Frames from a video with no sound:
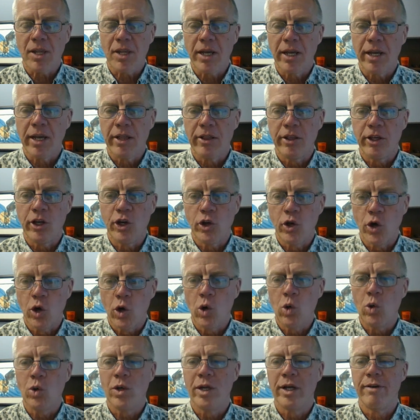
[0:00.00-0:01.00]
And the
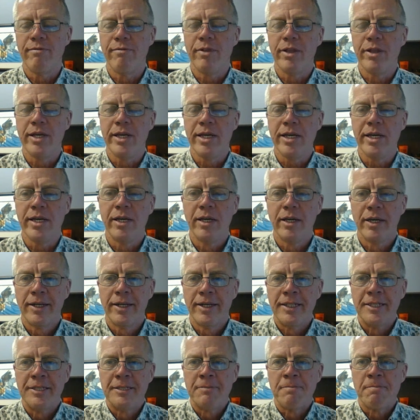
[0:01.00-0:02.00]
goal of the
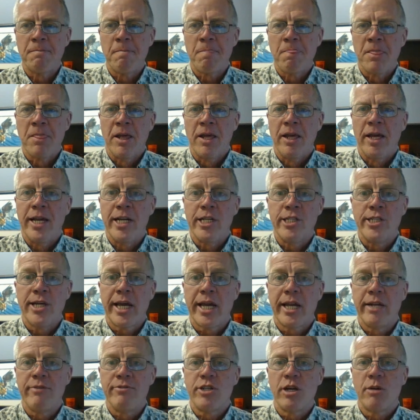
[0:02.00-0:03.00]

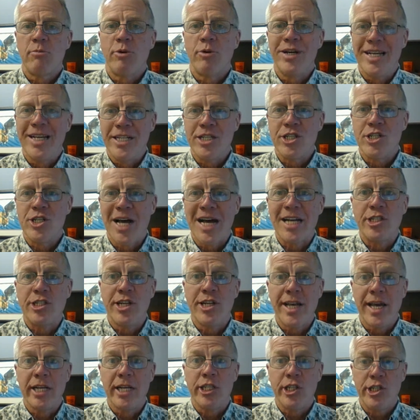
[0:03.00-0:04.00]
executive summary is not to
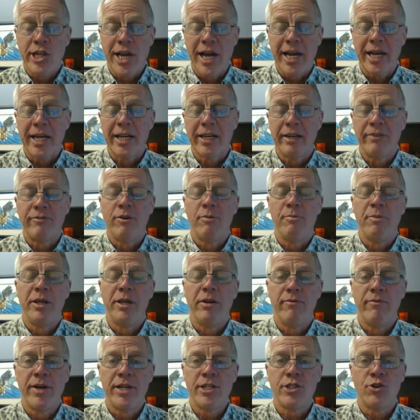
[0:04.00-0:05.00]
get a check from the
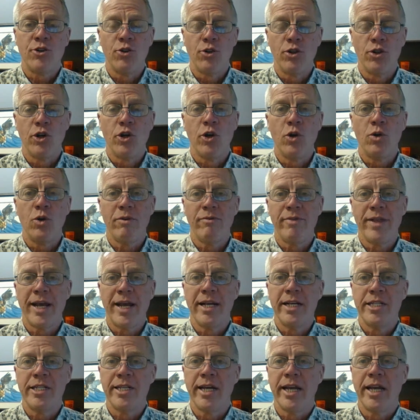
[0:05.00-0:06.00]
investor. The goal of that
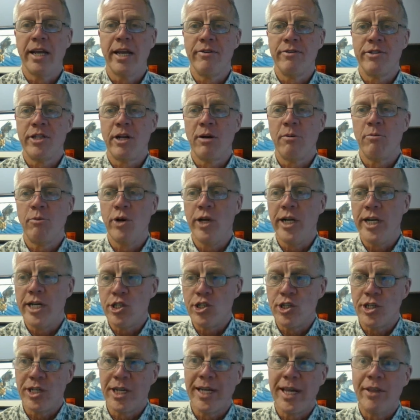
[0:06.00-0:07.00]
executive summary is
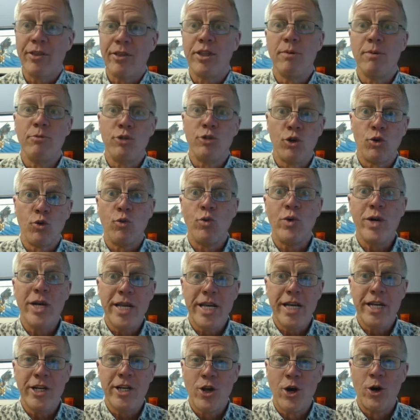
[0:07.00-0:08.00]
to get them to
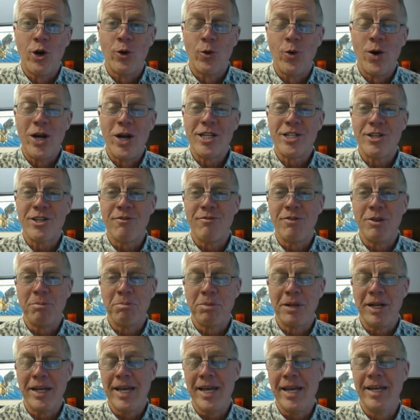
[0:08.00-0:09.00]
read the rest of the
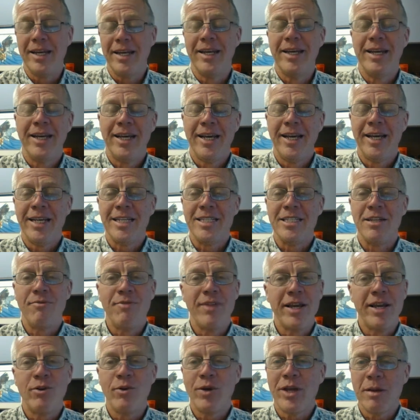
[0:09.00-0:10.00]
plan. Because if
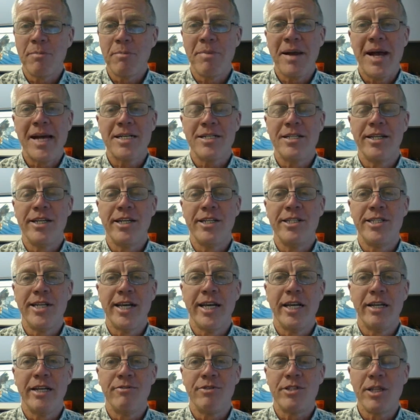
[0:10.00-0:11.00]
they don't get past the
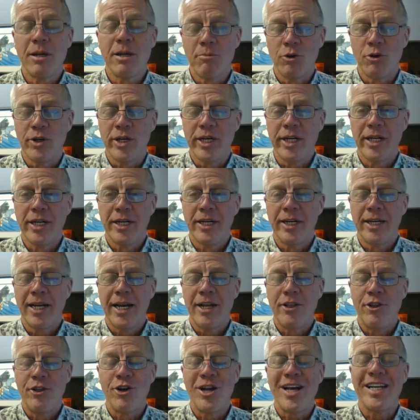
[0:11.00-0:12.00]
executive summary
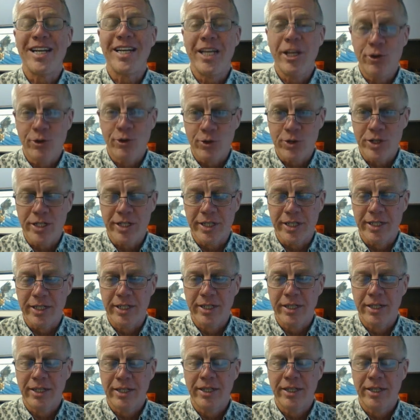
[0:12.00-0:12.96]
and they're not interested,